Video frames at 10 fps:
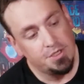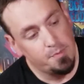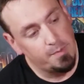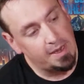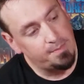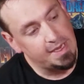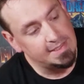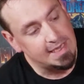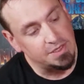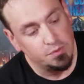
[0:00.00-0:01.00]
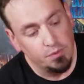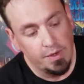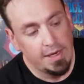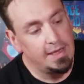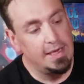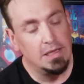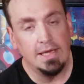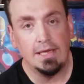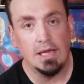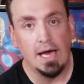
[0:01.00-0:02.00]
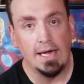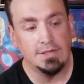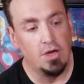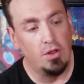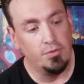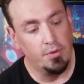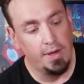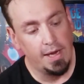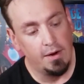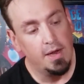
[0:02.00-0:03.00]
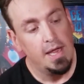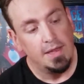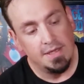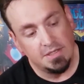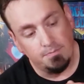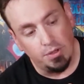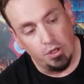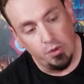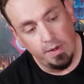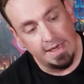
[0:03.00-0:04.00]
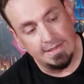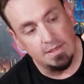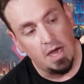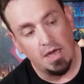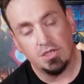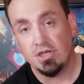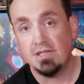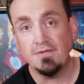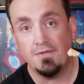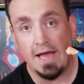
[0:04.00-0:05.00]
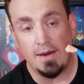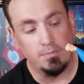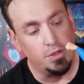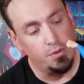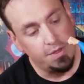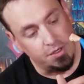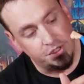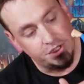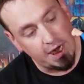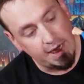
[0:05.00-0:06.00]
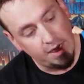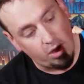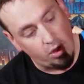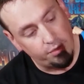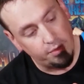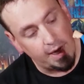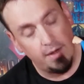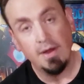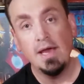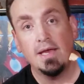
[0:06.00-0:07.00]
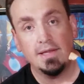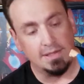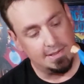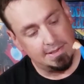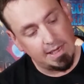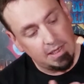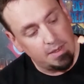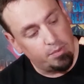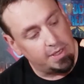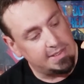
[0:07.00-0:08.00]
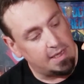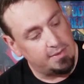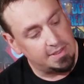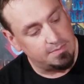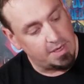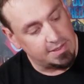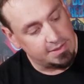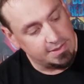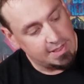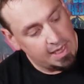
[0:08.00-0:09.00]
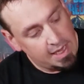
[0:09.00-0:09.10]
Superman piece has really clean lines all through here. This blue is not just a flat blue, there's shading all throughout that subtly brings out these muscles.